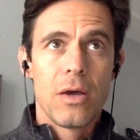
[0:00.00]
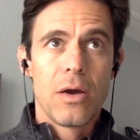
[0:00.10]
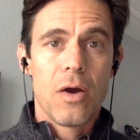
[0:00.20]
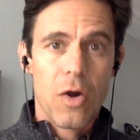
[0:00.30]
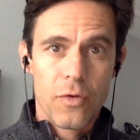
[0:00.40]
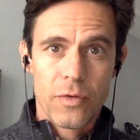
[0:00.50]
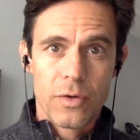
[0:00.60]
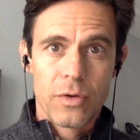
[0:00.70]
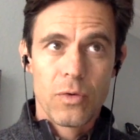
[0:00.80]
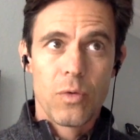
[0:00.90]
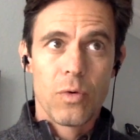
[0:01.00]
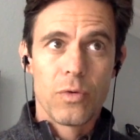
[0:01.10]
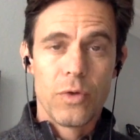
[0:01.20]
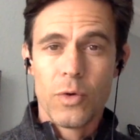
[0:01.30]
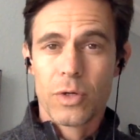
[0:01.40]
Harvard or
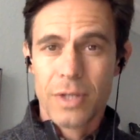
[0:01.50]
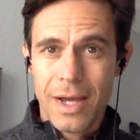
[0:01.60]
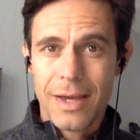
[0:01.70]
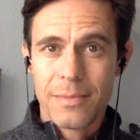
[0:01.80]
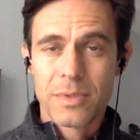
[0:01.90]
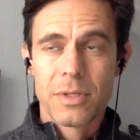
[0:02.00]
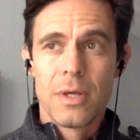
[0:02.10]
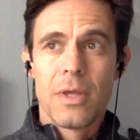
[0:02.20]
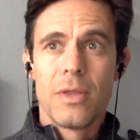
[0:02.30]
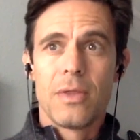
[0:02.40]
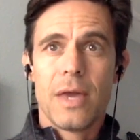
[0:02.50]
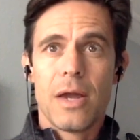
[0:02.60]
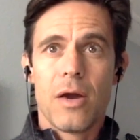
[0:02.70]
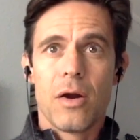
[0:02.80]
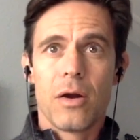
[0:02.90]
the New York Times that
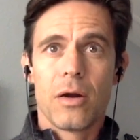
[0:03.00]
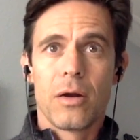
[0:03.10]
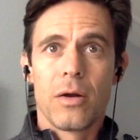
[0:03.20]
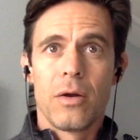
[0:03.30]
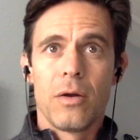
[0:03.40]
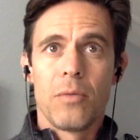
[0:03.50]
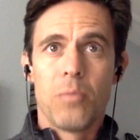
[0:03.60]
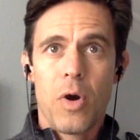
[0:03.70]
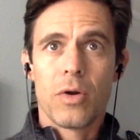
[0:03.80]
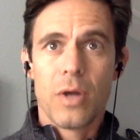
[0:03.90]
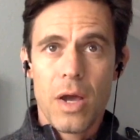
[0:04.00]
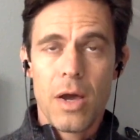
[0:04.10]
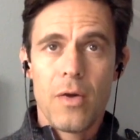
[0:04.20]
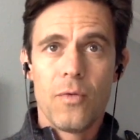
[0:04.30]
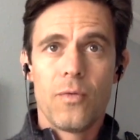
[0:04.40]
are part
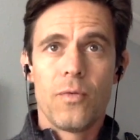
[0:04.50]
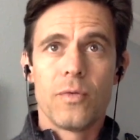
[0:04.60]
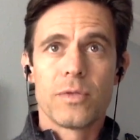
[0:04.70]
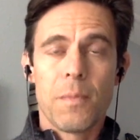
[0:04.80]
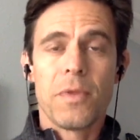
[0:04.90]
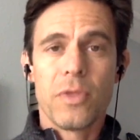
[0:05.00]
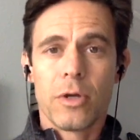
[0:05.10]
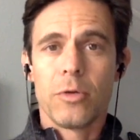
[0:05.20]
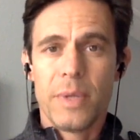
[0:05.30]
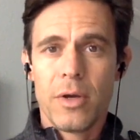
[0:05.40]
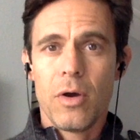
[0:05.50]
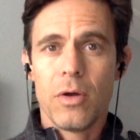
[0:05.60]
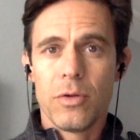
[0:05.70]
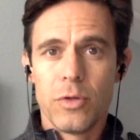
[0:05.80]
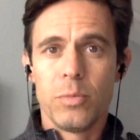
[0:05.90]
of something that could be
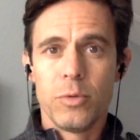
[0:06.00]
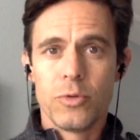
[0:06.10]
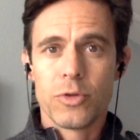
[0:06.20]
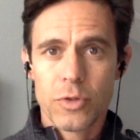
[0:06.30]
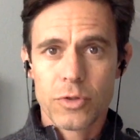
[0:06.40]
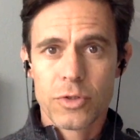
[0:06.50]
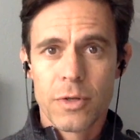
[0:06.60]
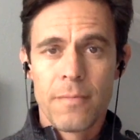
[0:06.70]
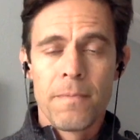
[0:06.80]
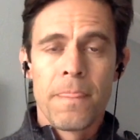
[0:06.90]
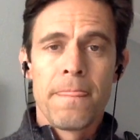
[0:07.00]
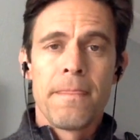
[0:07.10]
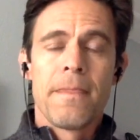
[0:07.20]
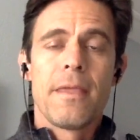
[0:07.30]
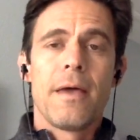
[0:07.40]
called the Blue Church.
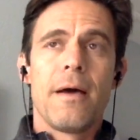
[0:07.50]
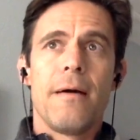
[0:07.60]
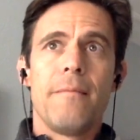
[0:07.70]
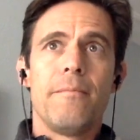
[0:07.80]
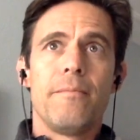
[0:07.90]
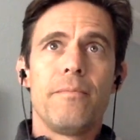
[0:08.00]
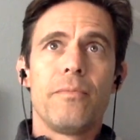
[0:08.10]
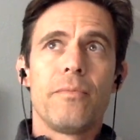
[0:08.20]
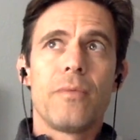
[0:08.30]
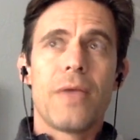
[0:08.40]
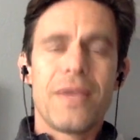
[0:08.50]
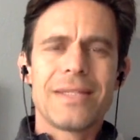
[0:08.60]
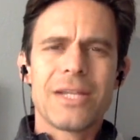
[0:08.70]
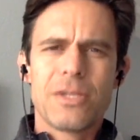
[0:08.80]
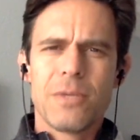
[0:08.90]
Um, I think it's
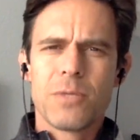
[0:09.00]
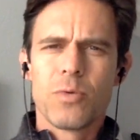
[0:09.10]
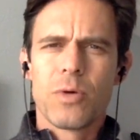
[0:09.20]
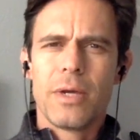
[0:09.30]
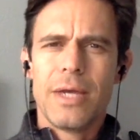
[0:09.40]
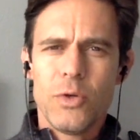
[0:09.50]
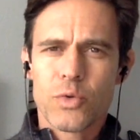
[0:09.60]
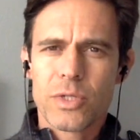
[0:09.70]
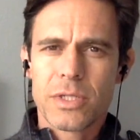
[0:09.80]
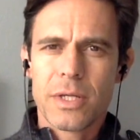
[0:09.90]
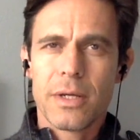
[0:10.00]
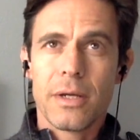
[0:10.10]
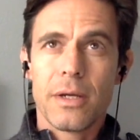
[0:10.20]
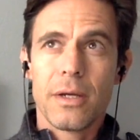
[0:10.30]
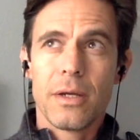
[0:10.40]
actually much more interesting,